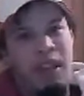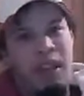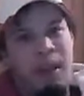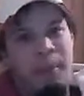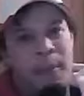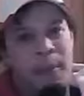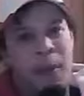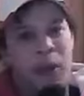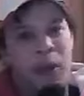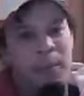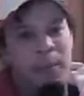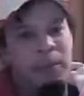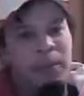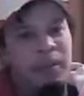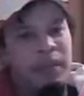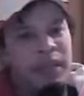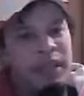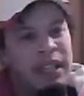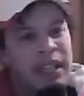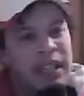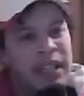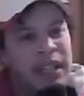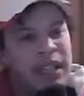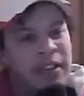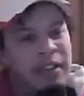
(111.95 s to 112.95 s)
Bo
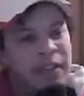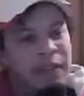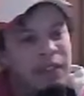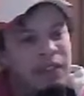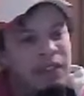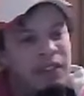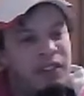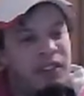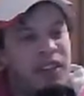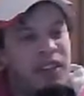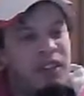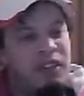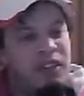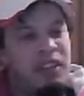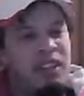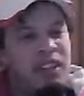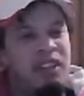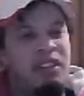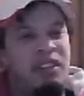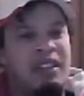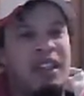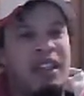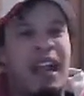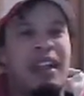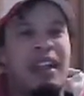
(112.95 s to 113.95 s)
Pelini, for 7
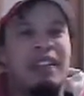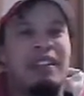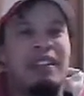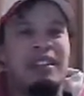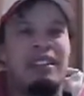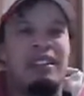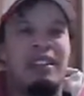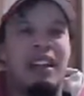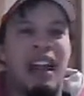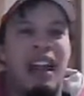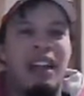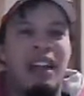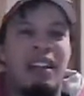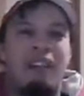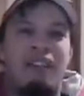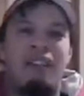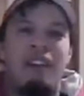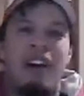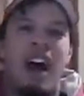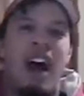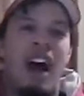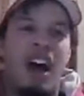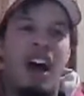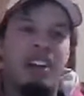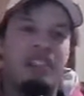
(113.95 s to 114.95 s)
years, had this kind of
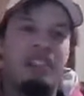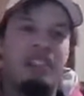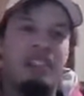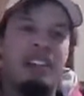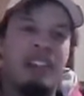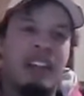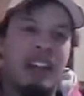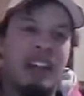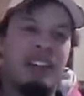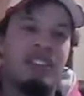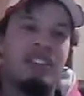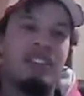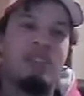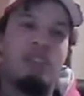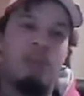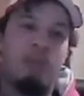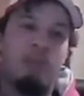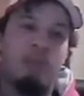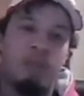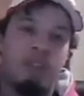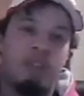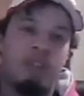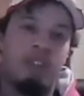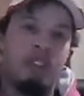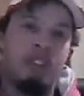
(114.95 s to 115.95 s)
us against the
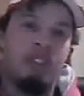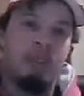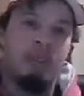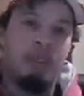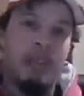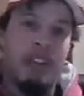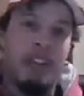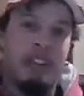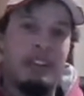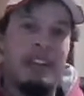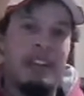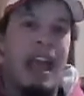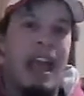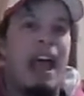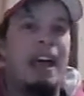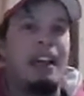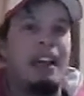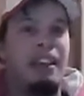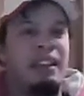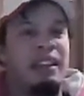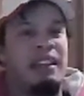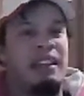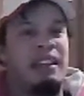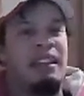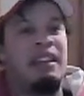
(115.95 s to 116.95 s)
world
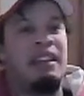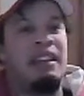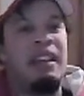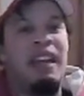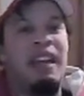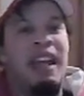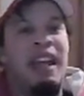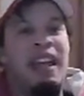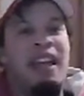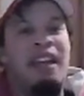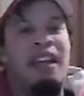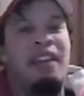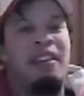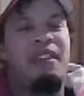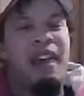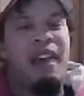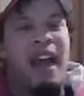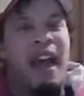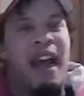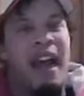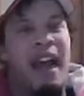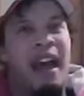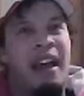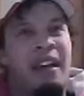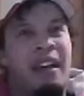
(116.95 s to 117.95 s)
mentality
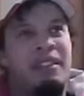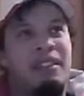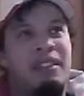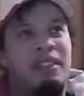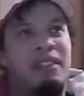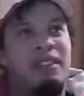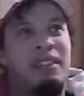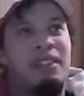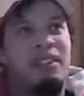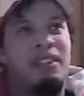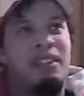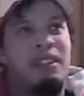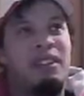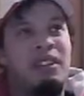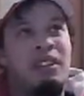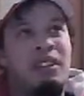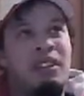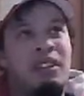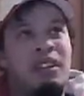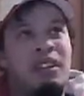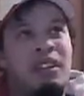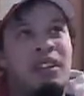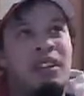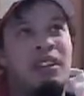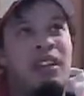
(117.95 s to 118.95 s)
that
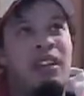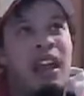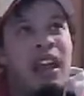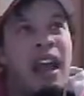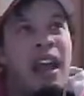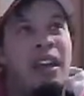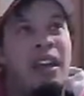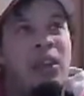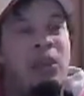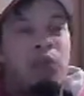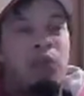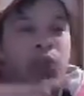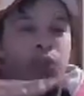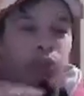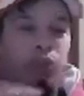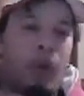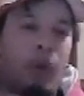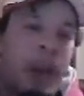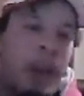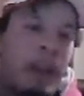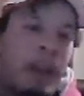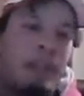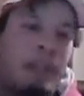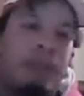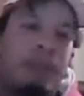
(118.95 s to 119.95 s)
kind of
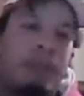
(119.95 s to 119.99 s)
ran